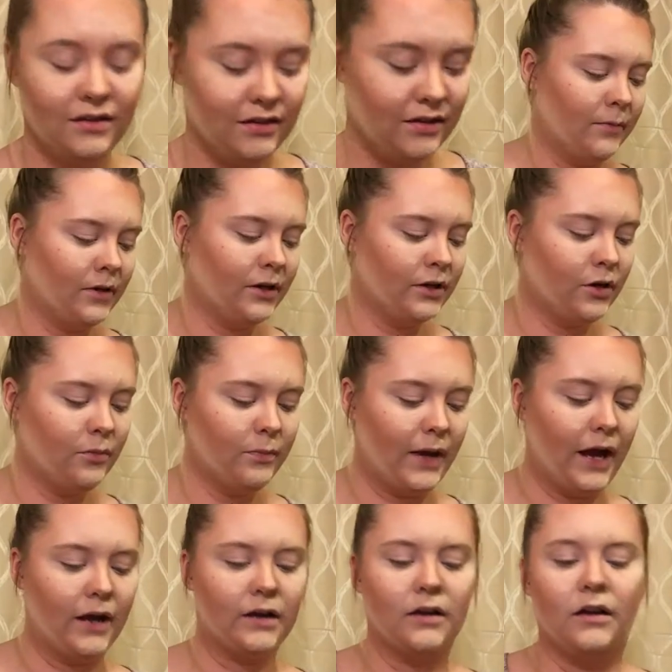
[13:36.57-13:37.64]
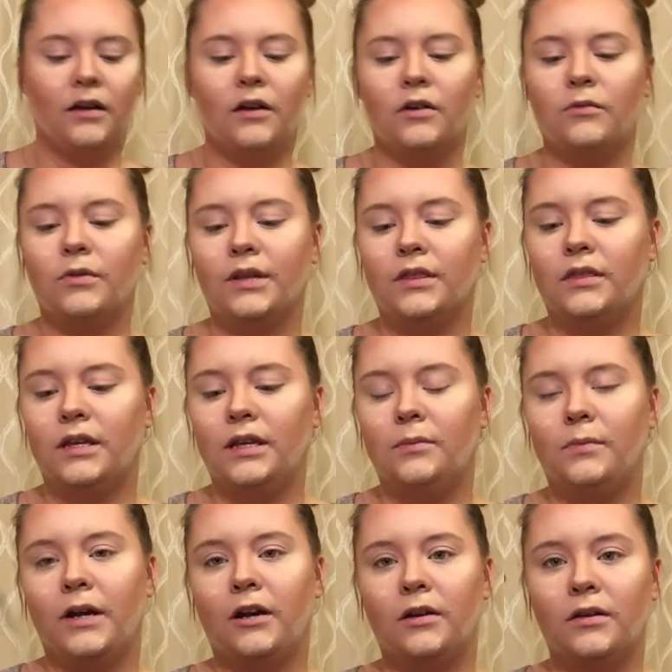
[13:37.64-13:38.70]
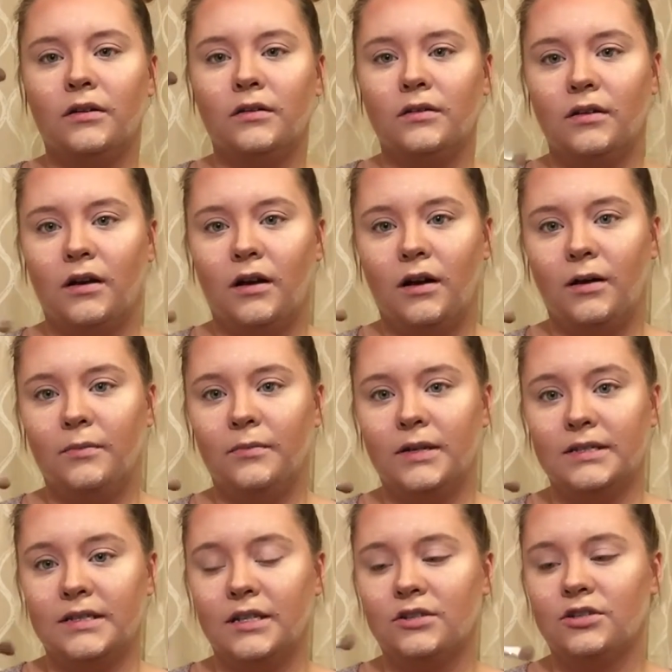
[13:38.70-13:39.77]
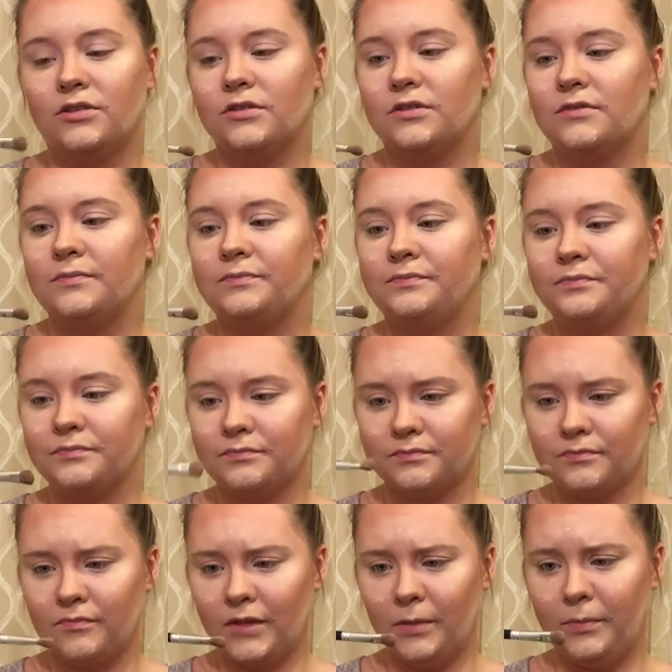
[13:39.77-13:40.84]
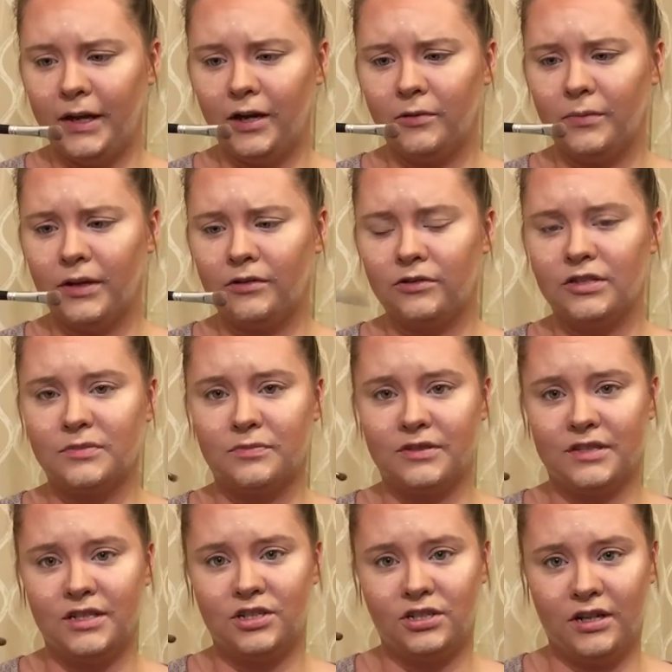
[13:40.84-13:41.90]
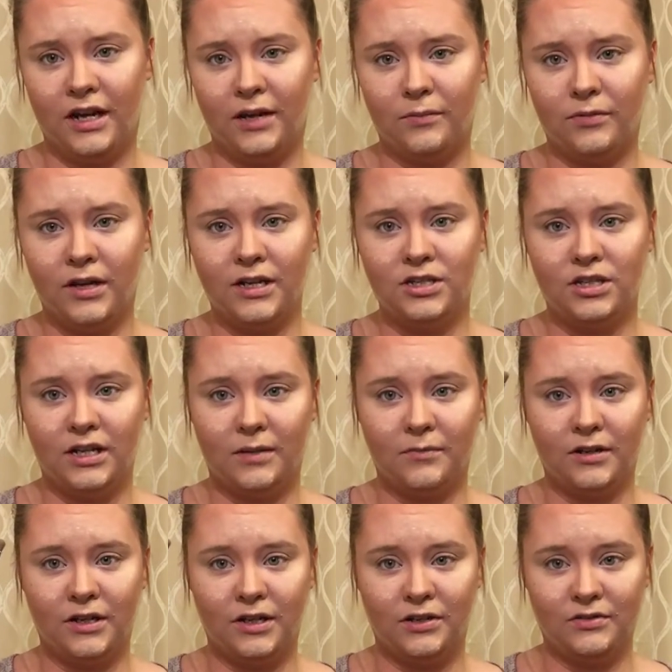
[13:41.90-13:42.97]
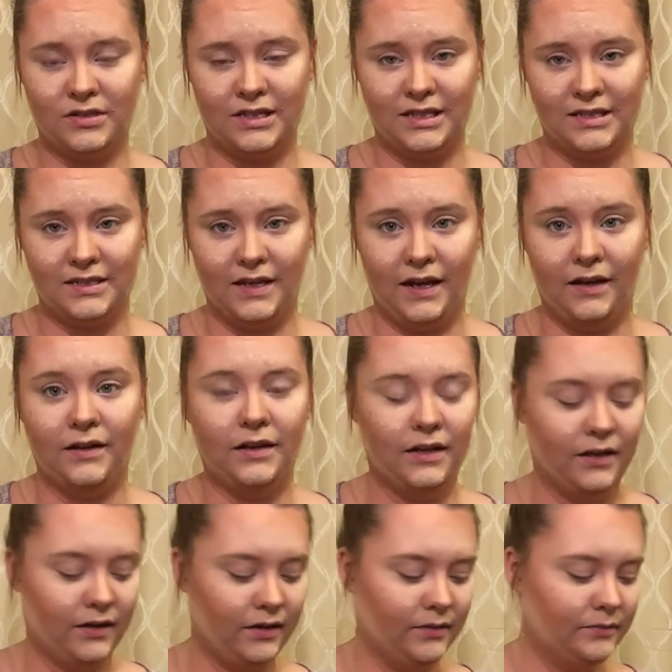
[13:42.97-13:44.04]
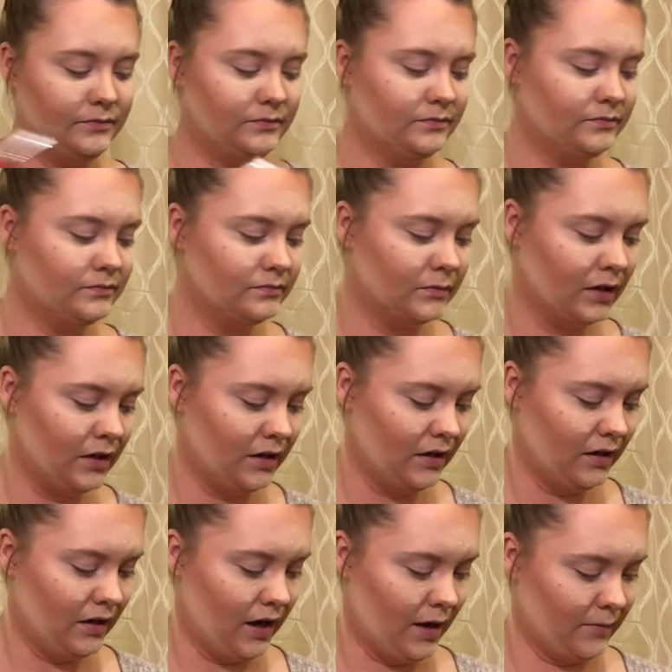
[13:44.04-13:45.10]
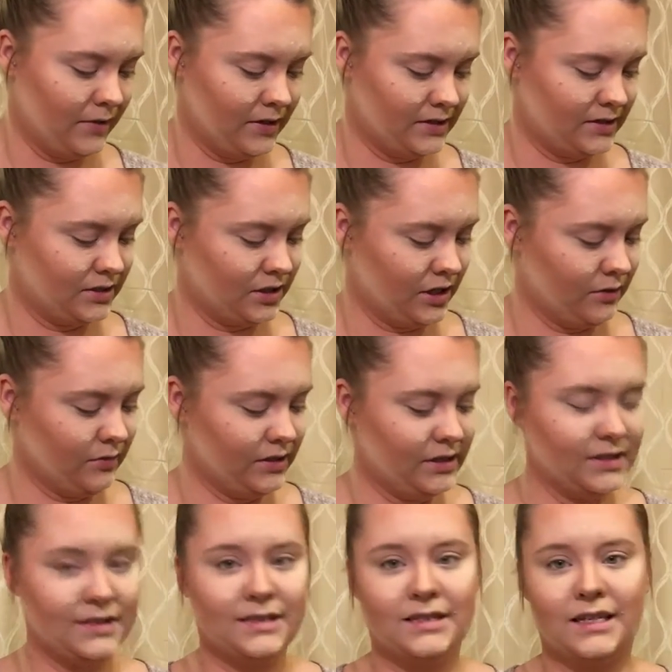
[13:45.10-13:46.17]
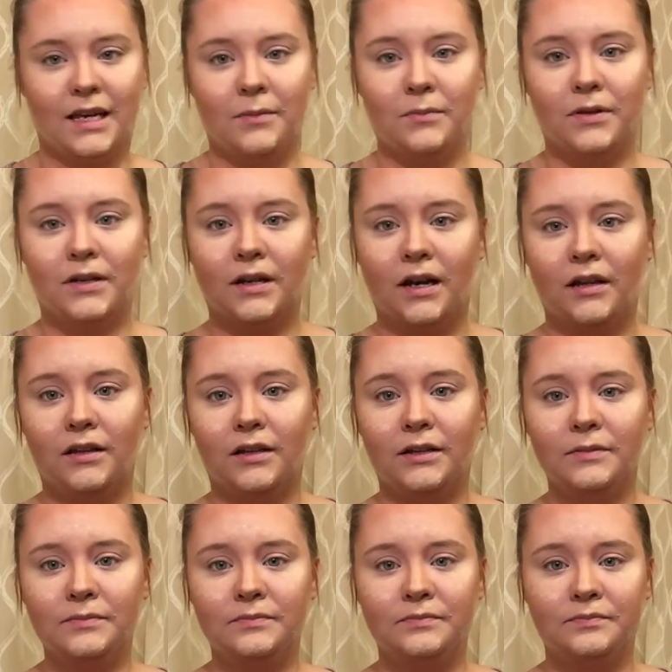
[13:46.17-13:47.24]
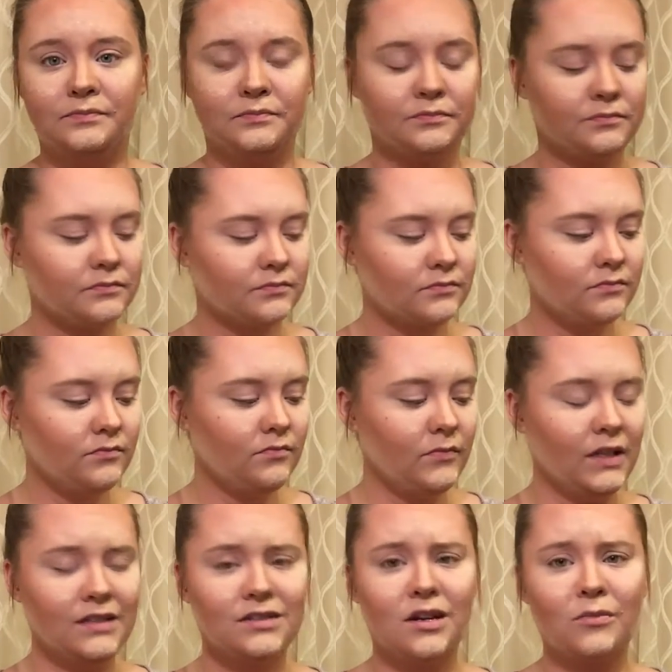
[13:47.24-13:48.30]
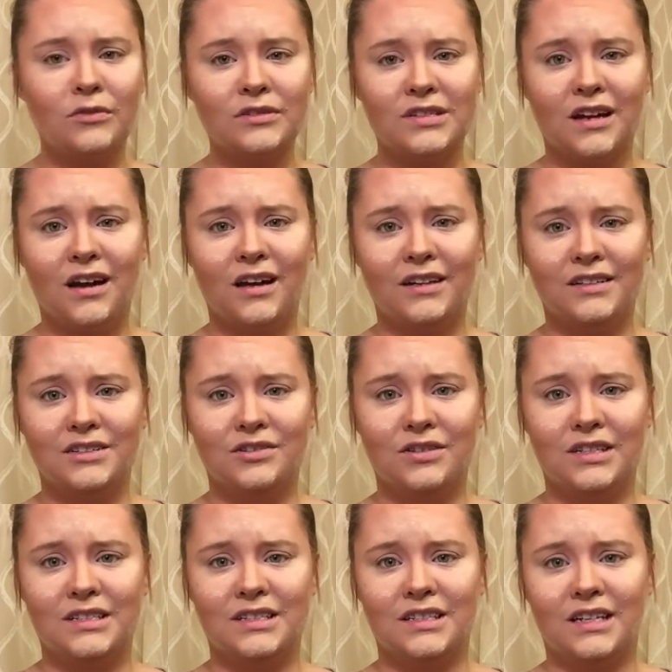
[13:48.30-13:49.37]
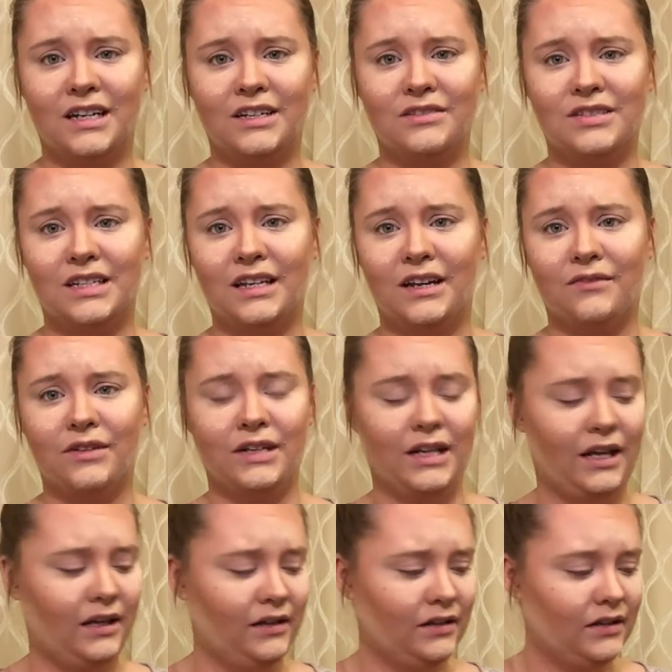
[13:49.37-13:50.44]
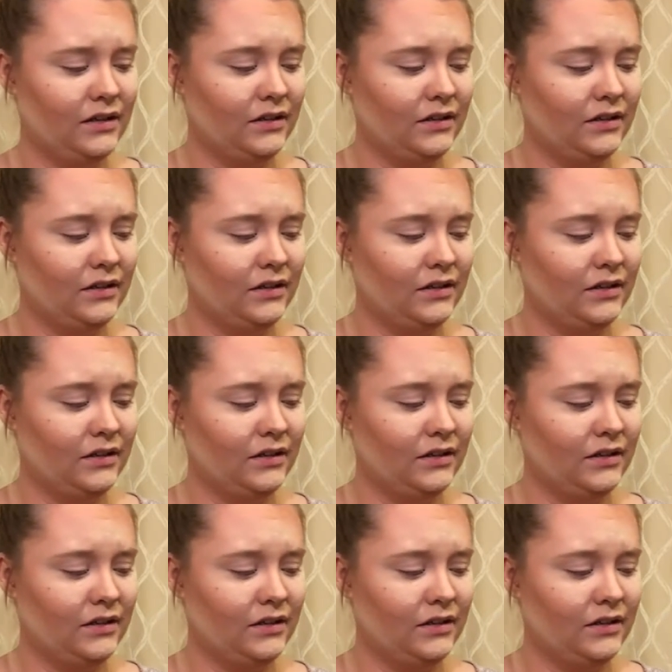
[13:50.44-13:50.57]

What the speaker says: I'm gonna go back with the Bare Essentials Bare Minerals Precision Eye Brush, and I'm gonna use this end here. I'm gonna start with the Skimp color. It's almost gone. As you can see, I use it every day.